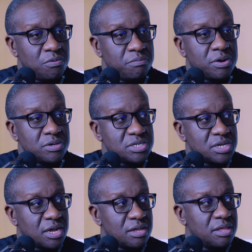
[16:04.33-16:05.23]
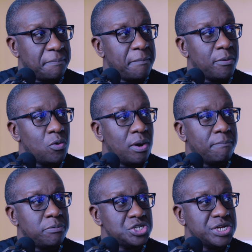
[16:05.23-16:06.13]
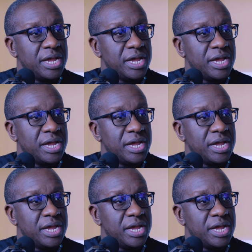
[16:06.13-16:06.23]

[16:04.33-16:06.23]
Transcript: because the people who are pushing